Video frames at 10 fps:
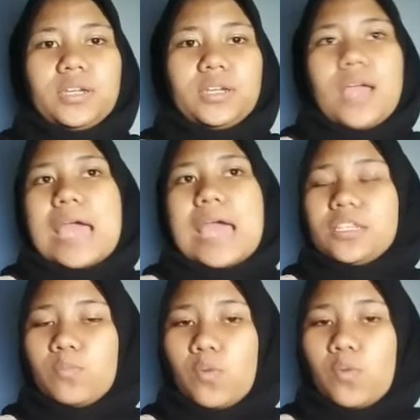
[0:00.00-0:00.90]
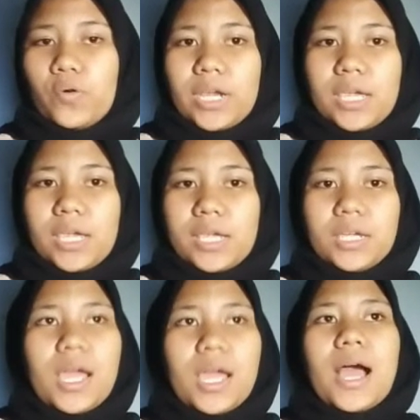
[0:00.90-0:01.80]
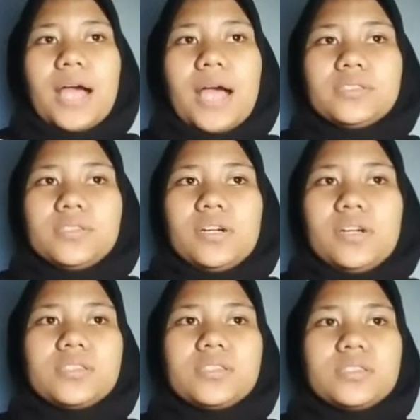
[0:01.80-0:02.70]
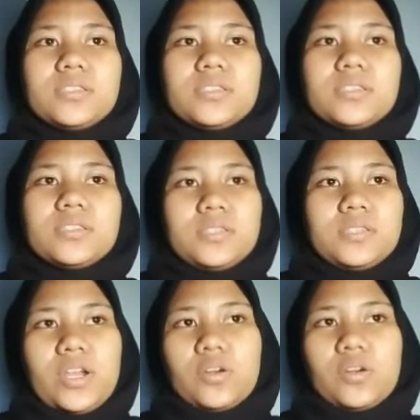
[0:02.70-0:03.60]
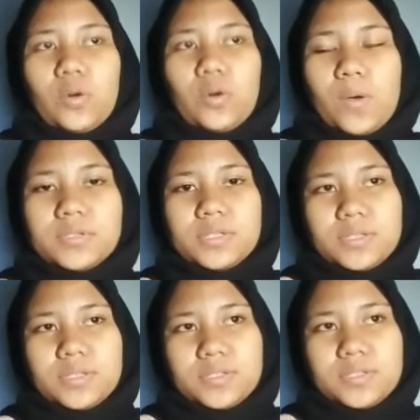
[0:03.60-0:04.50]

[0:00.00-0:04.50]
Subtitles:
In the morning, under the tree across the street,